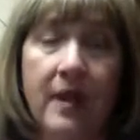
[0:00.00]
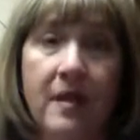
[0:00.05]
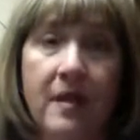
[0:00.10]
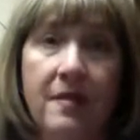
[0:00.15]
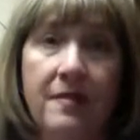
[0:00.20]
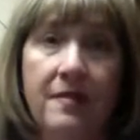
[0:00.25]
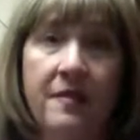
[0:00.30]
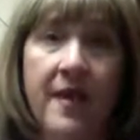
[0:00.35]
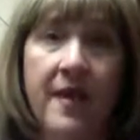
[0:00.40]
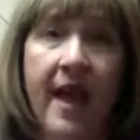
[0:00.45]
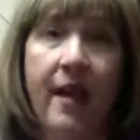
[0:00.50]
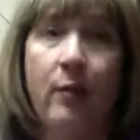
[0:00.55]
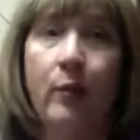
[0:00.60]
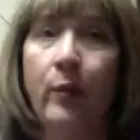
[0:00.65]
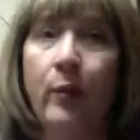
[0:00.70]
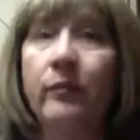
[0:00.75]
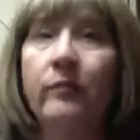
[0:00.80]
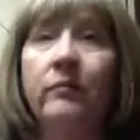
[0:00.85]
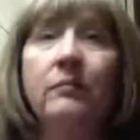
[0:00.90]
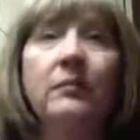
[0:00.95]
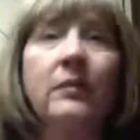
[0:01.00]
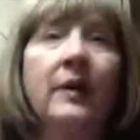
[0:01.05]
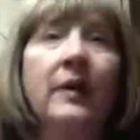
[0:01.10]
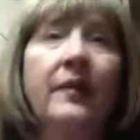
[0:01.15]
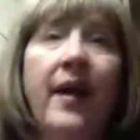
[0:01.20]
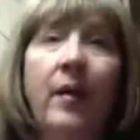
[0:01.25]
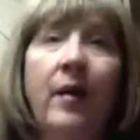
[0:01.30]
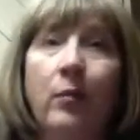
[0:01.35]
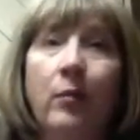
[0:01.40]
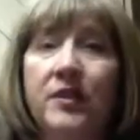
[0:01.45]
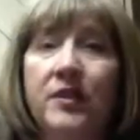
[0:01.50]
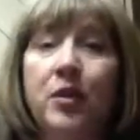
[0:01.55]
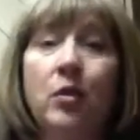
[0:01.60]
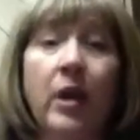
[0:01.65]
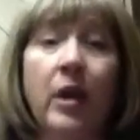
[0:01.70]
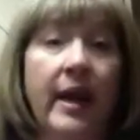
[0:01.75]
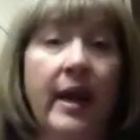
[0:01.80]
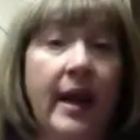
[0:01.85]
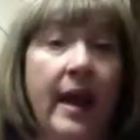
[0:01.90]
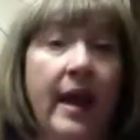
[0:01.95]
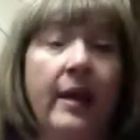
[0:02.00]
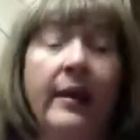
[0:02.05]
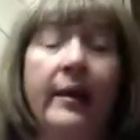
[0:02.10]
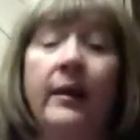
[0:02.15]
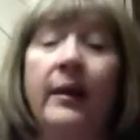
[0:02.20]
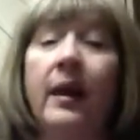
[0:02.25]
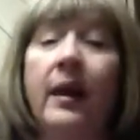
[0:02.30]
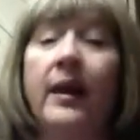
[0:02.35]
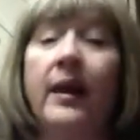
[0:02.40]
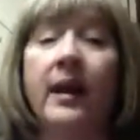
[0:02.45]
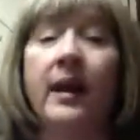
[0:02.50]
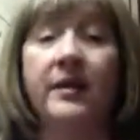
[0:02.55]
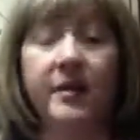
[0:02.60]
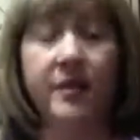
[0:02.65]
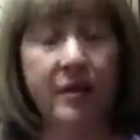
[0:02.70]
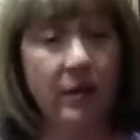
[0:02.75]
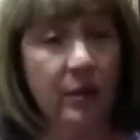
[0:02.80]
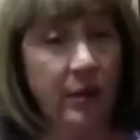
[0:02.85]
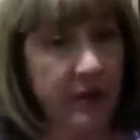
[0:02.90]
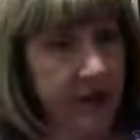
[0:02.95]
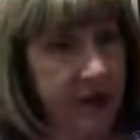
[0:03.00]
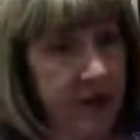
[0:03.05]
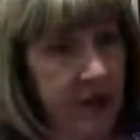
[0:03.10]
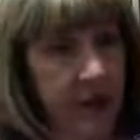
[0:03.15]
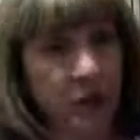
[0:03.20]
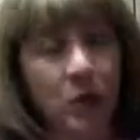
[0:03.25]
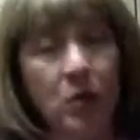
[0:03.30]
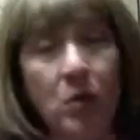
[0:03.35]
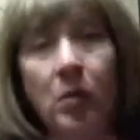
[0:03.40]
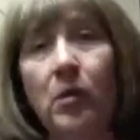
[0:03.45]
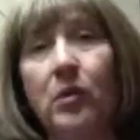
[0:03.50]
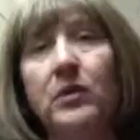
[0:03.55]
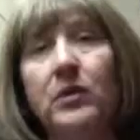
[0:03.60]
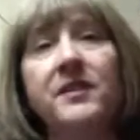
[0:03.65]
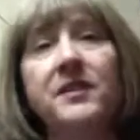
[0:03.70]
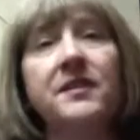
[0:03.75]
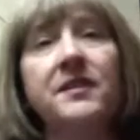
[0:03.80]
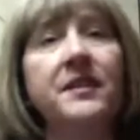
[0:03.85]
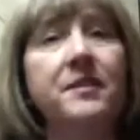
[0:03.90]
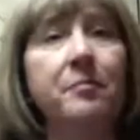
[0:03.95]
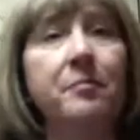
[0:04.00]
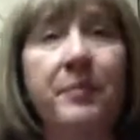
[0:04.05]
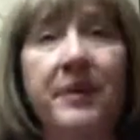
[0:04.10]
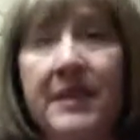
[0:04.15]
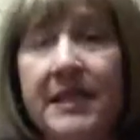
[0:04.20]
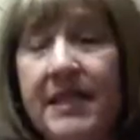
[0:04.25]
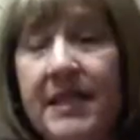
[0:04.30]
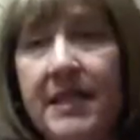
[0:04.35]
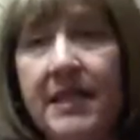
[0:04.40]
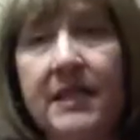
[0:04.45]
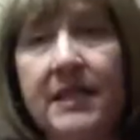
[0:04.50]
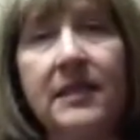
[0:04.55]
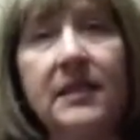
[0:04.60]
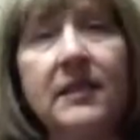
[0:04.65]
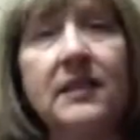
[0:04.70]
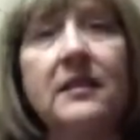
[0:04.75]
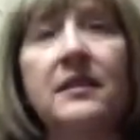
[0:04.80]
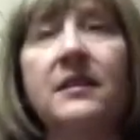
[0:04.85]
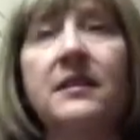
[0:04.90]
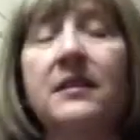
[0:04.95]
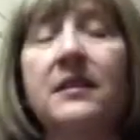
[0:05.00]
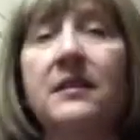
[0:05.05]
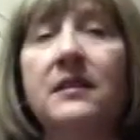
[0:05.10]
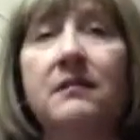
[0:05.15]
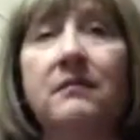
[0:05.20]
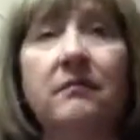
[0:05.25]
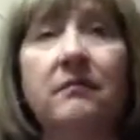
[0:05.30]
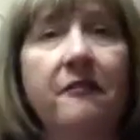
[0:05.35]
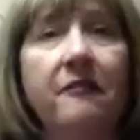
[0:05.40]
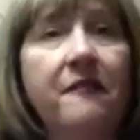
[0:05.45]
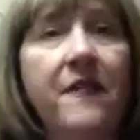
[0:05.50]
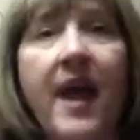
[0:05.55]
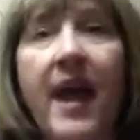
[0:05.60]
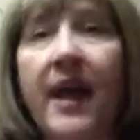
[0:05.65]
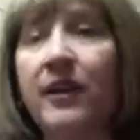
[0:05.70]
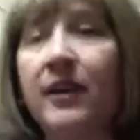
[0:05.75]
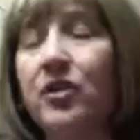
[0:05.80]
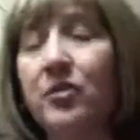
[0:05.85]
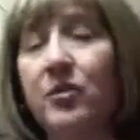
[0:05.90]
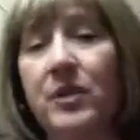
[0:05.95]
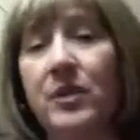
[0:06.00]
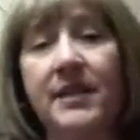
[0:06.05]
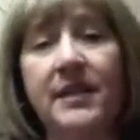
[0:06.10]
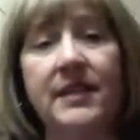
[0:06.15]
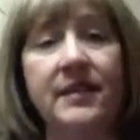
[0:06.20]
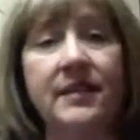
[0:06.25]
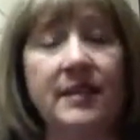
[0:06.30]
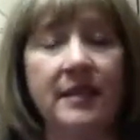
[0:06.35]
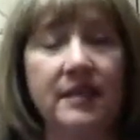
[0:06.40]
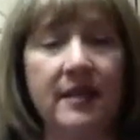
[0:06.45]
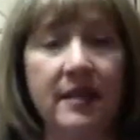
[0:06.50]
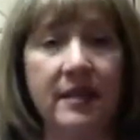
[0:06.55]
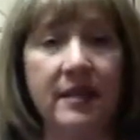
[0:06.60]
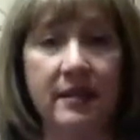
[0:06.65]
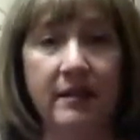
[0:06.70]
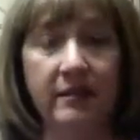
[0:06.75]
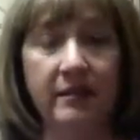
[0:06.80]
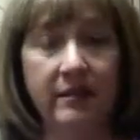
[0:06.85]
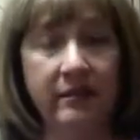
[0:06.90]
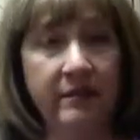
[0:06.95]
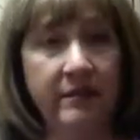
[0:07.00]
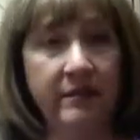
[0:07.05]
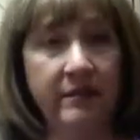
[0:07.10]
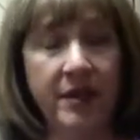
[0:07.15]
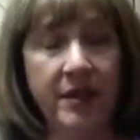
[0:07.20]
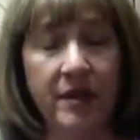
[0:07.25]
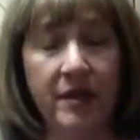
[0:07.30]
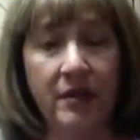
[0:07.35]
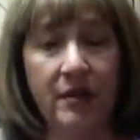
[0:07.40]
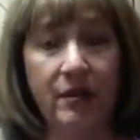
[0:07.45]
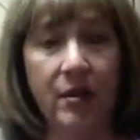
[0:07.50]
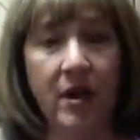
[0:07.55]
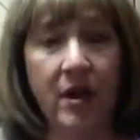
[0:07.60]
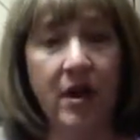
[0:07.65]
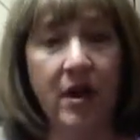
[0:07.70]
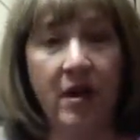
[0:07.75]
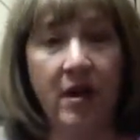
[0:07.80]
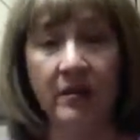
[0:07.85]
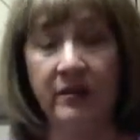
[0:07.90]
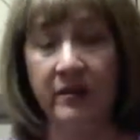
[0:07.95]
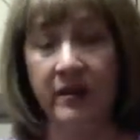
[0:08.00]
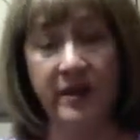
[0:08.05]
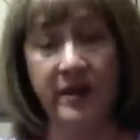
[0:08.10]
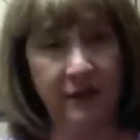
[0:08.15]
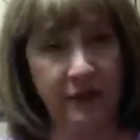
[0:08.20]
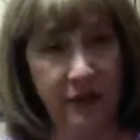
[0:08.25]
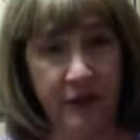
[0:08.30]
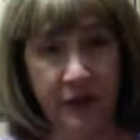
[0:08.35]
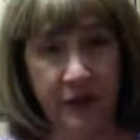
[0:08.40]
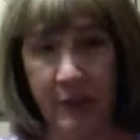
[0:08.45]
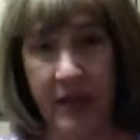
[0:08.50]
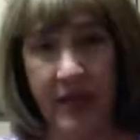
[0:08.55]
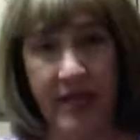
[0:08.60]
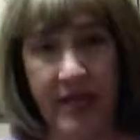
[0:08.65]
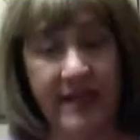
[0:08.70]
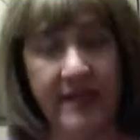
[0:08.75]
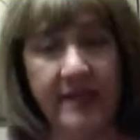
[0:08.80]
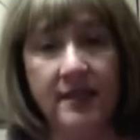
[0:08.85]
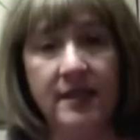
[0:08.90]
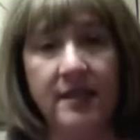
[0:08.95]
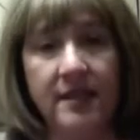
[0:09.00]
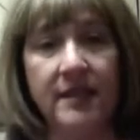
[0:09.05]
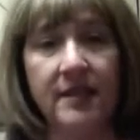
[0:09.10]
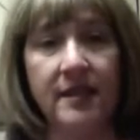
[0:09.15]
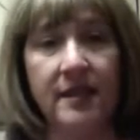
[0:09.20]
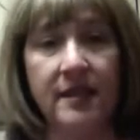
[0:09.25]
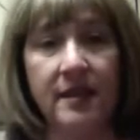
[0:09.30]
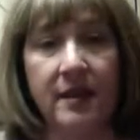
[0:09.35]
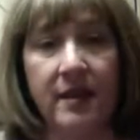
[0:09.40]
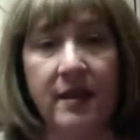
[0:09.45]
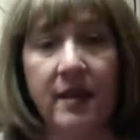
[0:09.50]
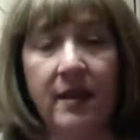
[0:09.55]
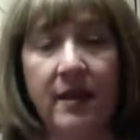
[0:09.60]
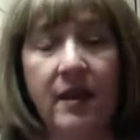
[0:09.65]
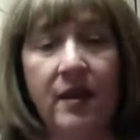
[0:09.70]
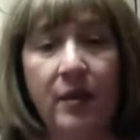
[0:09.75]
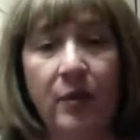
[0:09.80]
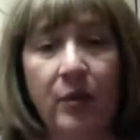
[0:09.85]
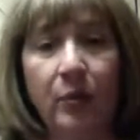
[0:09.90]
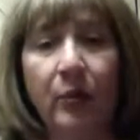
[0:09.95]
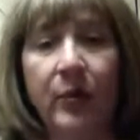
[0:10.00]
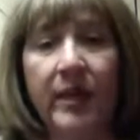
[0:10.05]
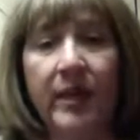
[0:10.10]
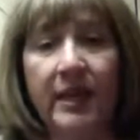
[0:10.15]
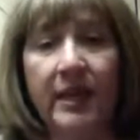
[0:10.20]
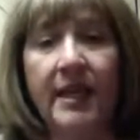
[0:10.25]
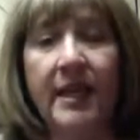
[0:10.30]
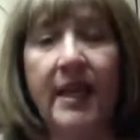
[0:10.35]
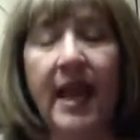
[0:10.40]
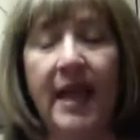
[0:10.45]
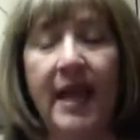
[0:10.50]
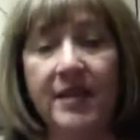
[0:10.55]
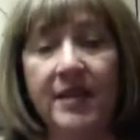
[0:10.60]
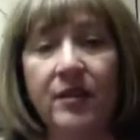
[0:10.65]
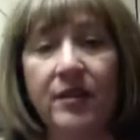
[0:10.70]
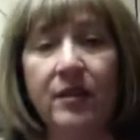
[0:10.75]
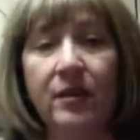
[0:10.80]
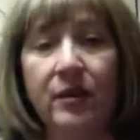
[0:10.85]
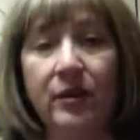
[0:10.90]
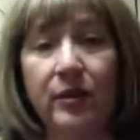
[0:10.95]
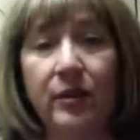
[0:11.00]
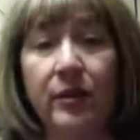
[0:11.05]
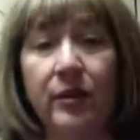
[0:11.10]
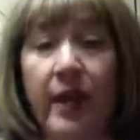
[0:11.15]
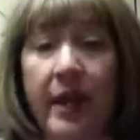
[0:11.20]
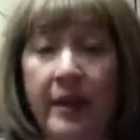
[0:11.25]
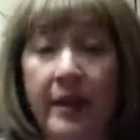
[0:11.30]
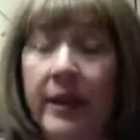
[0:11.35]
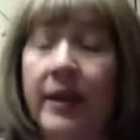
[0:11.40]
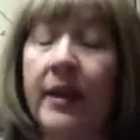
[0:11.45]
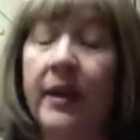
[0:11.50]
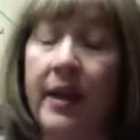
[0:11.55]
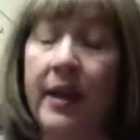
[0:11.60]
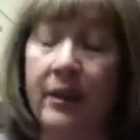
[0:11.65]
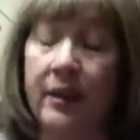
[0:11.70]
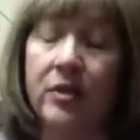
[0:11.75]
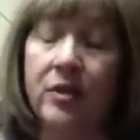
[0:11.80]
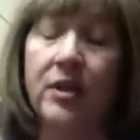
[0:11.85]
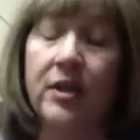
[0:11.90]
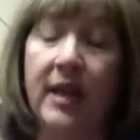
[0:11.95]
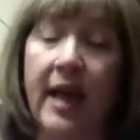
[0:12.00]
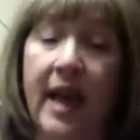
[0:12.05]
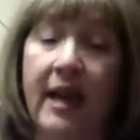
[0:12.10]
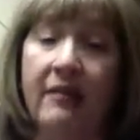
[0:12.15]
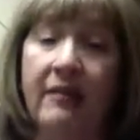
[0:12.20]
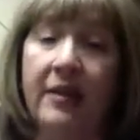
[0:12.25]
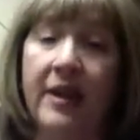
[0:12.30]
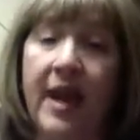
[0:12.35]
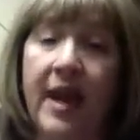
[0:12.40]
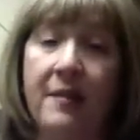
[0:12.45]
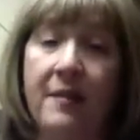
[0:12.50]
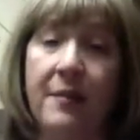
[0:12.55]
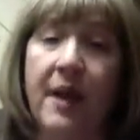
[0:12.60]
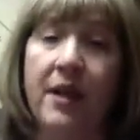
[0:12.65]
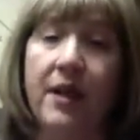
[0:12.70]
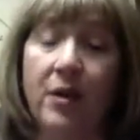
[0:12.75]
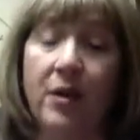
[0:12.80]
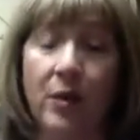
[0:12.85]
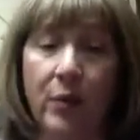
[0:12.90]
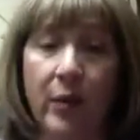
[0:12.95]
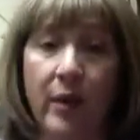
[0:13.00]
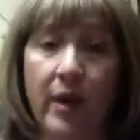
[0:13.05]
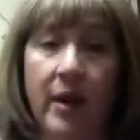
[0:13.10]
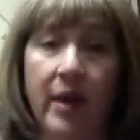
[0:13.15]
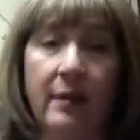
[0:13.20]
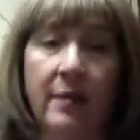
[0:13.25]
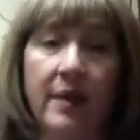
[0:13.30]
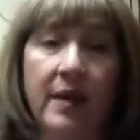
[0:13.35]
that that was great. I got to go to schools and businesses and factories and all different places, and really had to learn. I learned a lot of it on my own. The